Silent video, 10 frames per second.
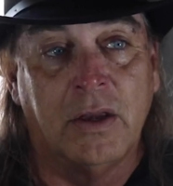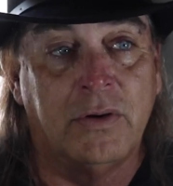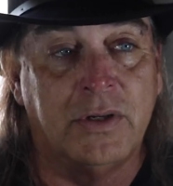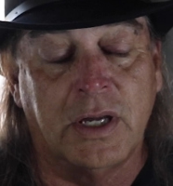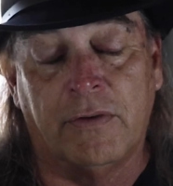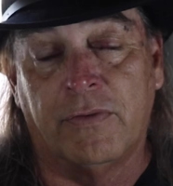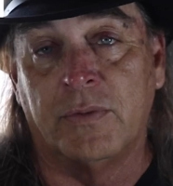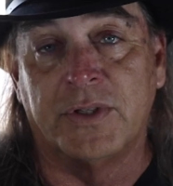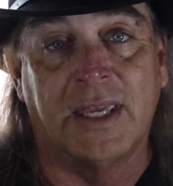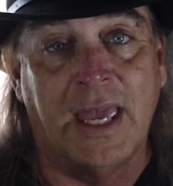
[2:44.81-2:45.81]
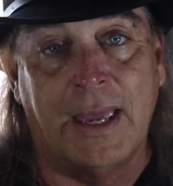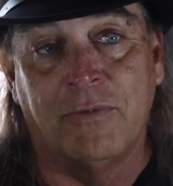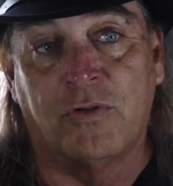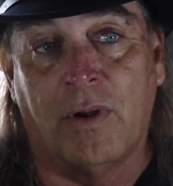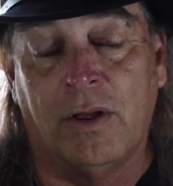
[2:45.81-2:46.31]
couldn't tell if it was a
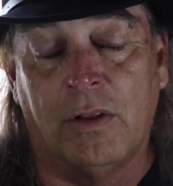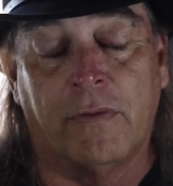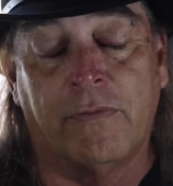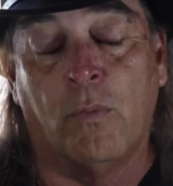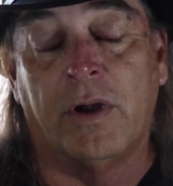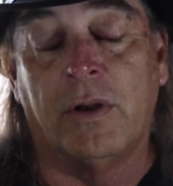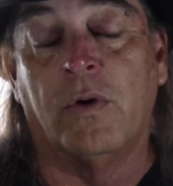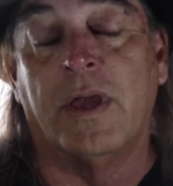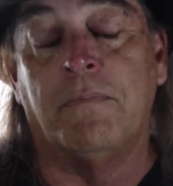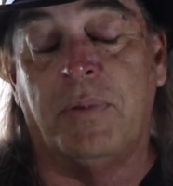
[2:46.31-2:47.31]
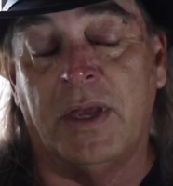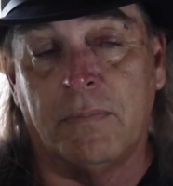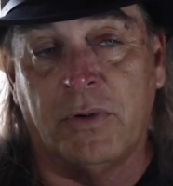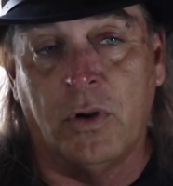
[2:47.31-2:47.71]
game trail or for what it had been.